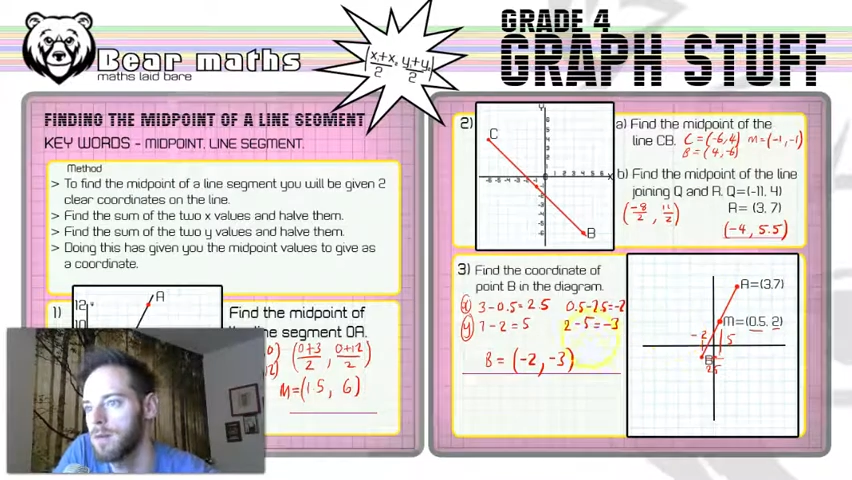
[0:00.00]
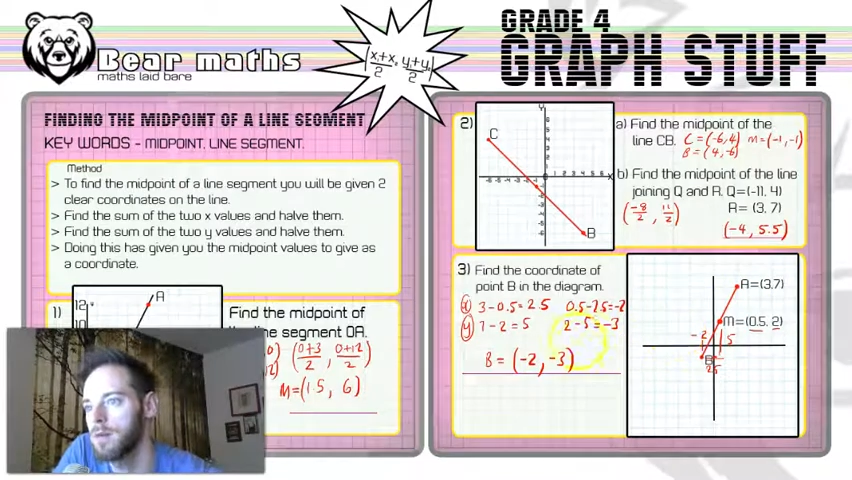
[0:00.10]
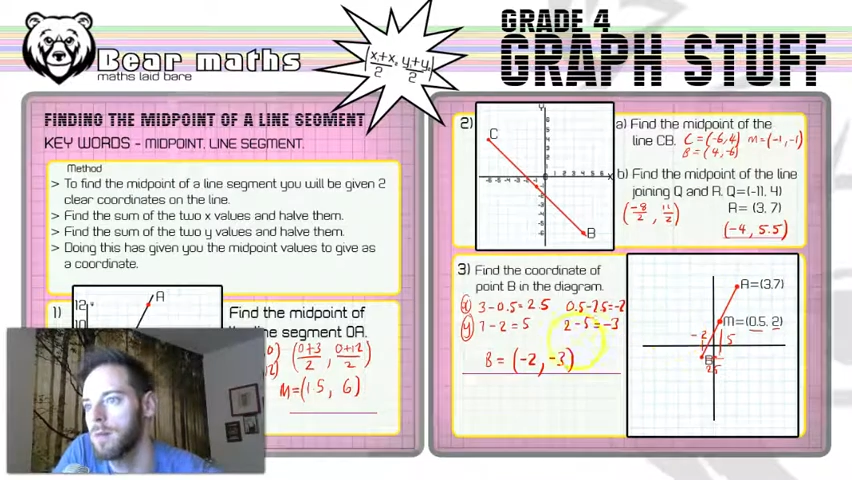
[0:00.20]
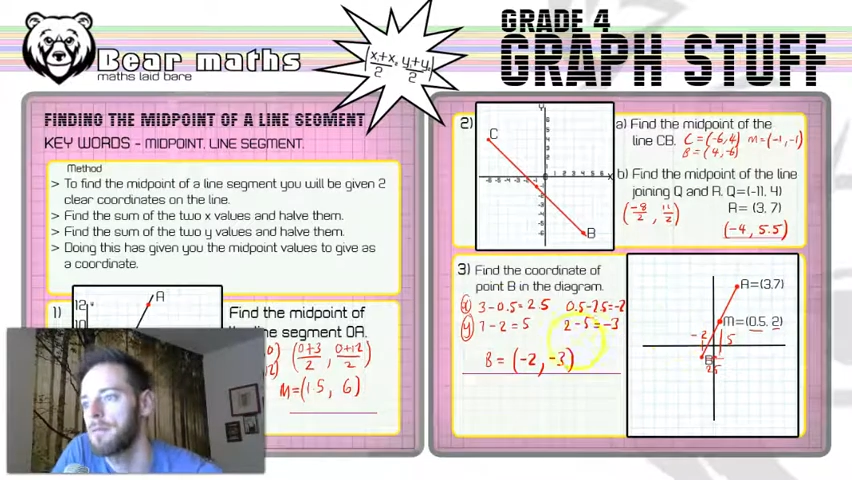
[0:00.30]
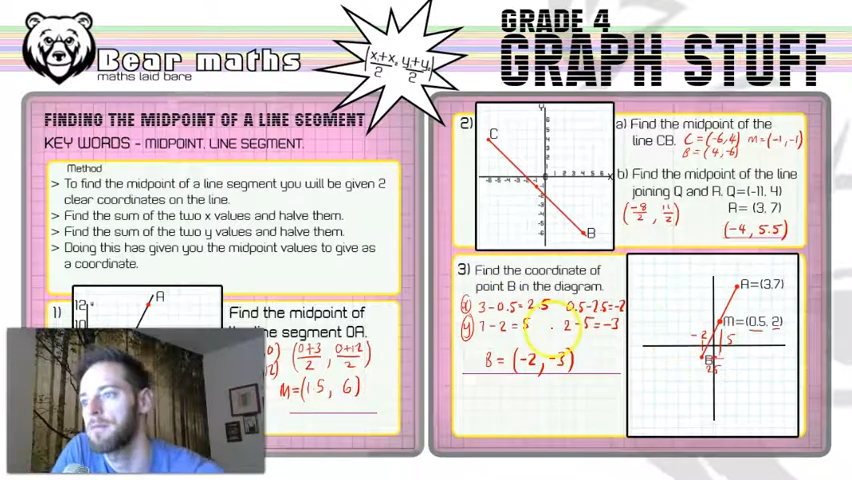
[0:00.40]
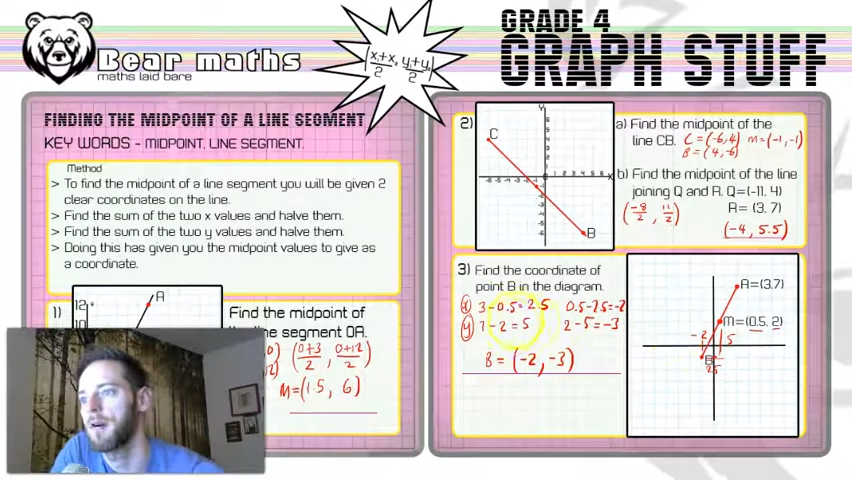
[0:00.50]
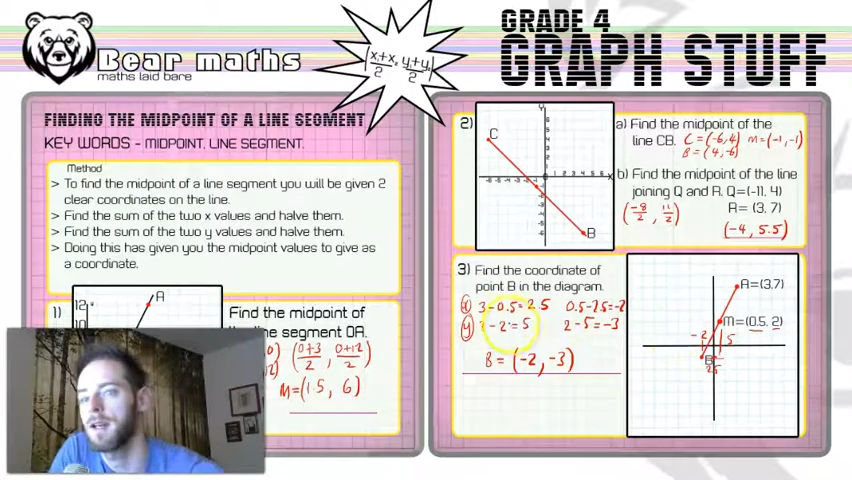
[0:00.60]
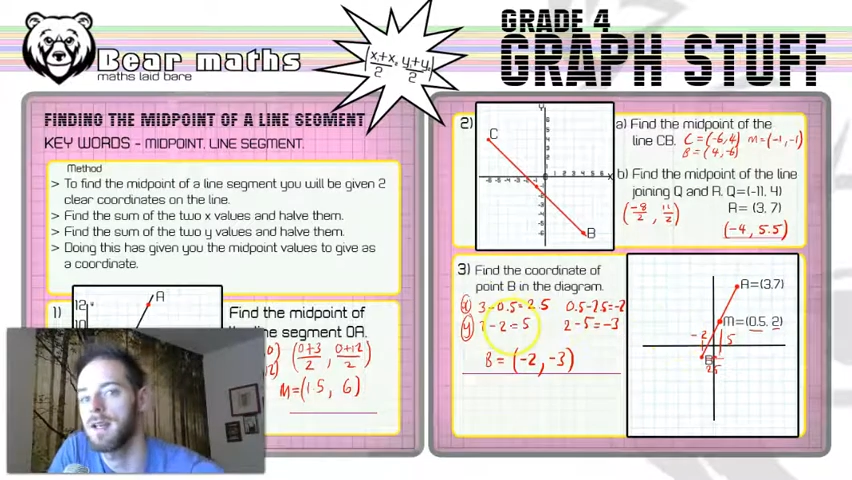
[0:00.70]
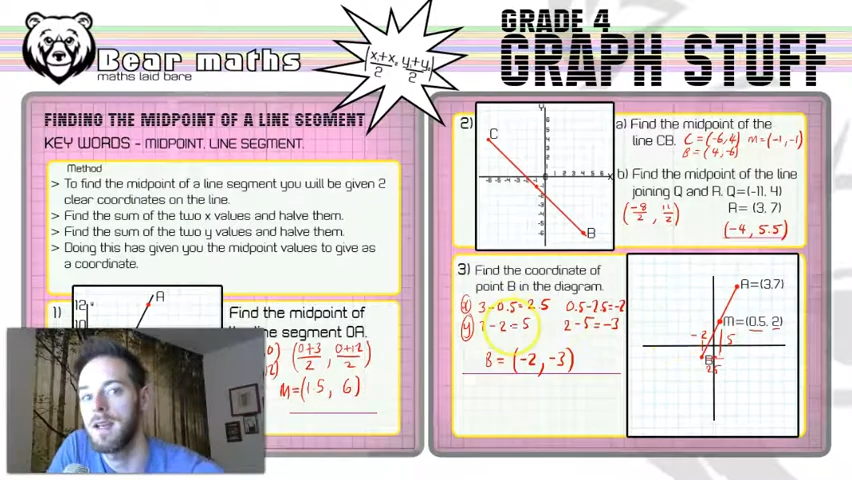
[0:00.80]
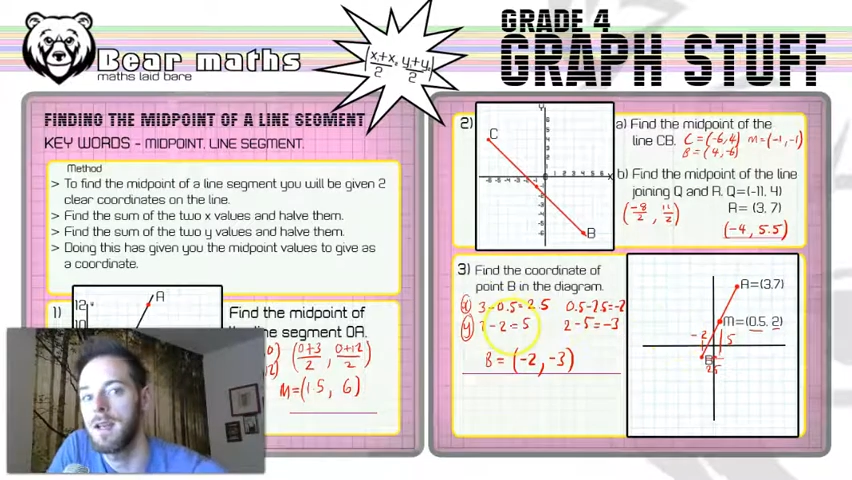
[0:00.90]
is about
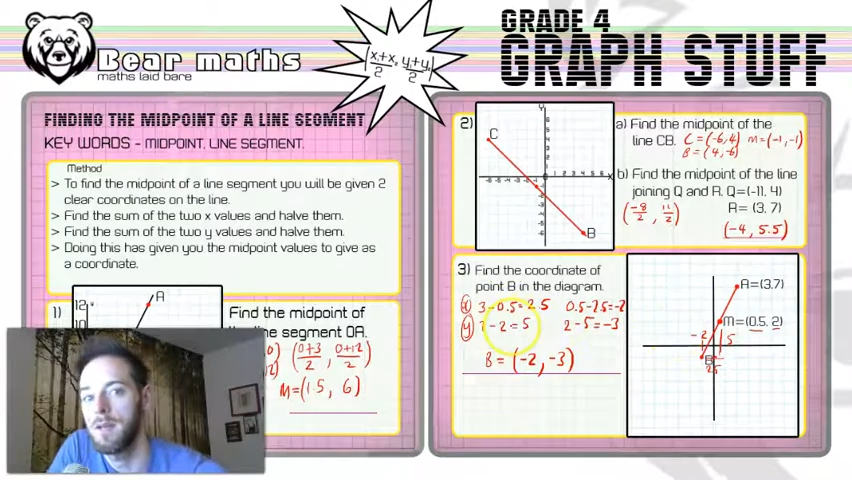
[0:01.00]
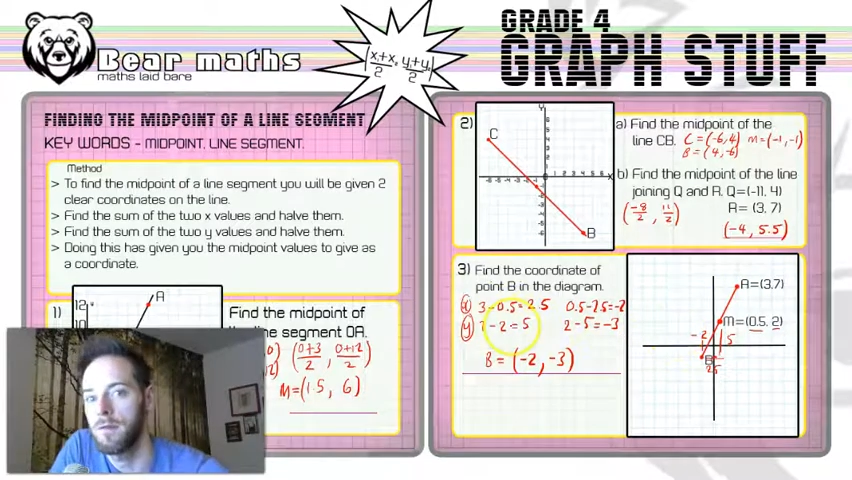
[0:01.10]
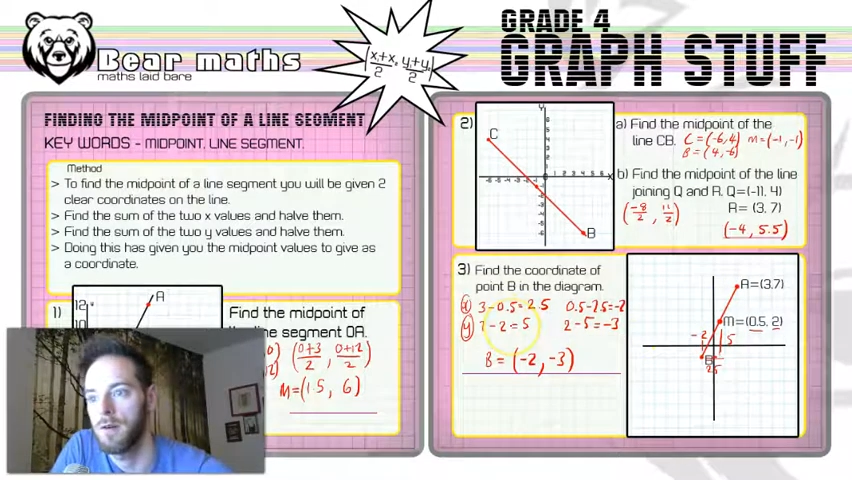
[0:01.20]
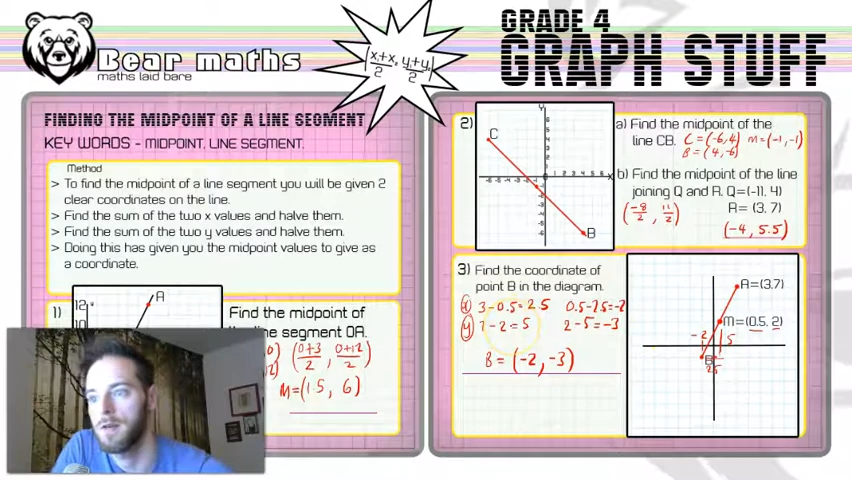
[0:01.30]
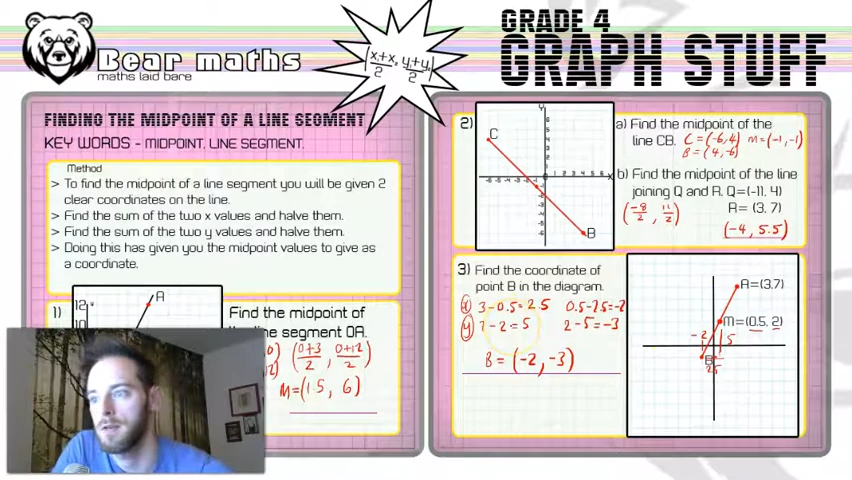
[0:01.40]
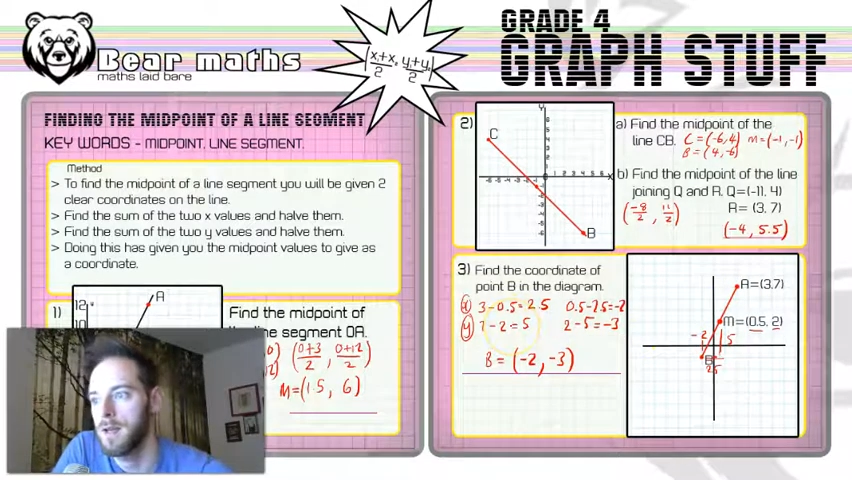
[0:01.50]
finding the difference.